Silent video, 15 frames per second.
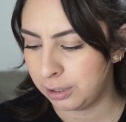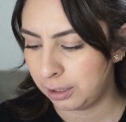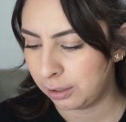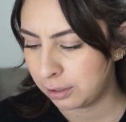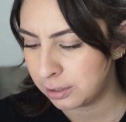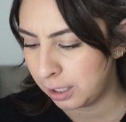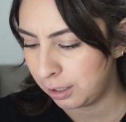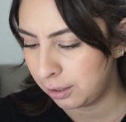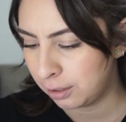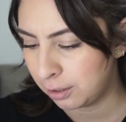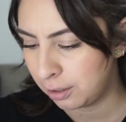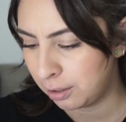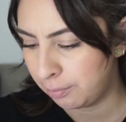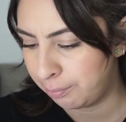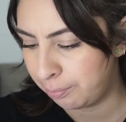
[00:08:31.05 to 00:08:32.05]
and it looks like
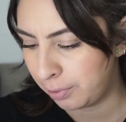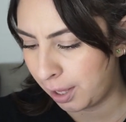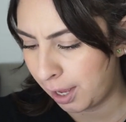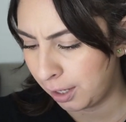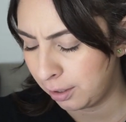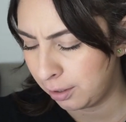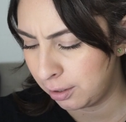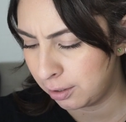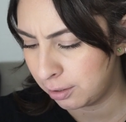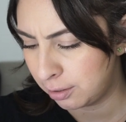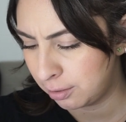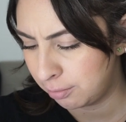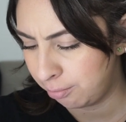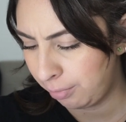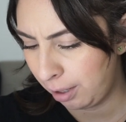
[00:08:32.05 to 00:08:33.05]
a black,
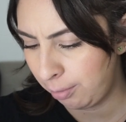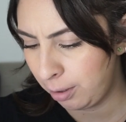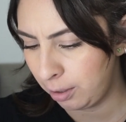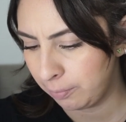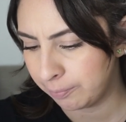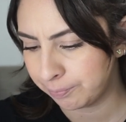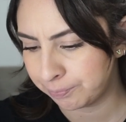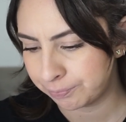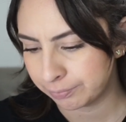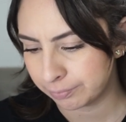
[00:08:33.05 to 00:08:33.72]
maybe?